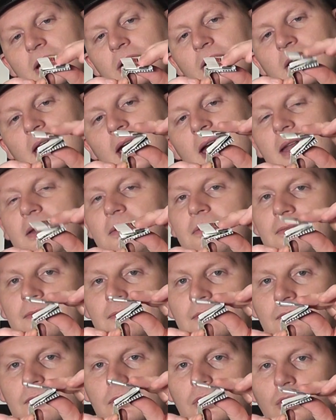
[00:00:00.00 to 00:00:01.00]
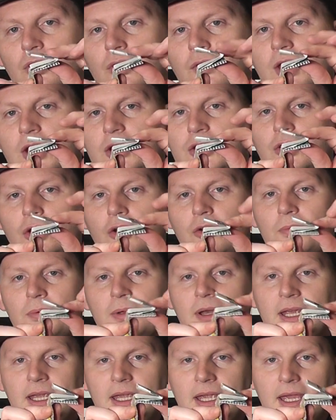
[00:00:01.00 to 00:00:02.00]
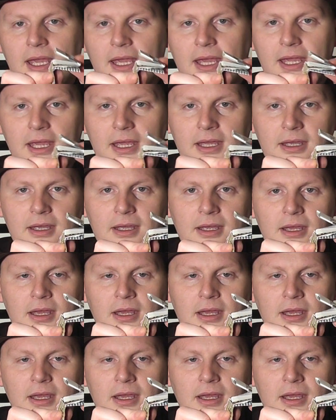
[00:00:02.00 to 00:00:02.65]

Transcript: little kind of door that's opening here.